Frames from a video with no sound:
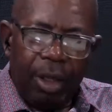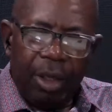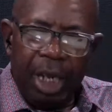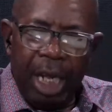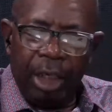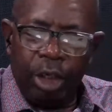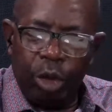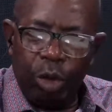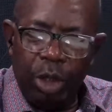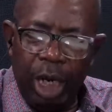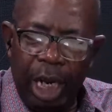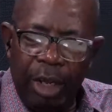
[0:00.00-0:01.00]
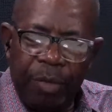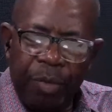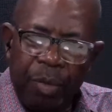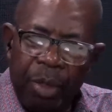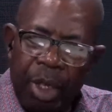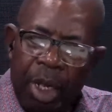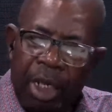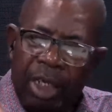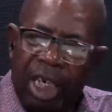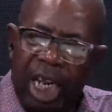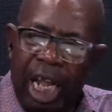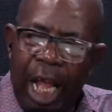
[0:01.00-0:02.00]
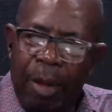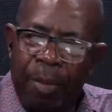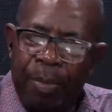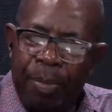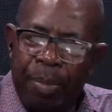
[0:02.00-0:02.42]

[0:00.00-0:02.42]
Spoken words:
Yesterday, the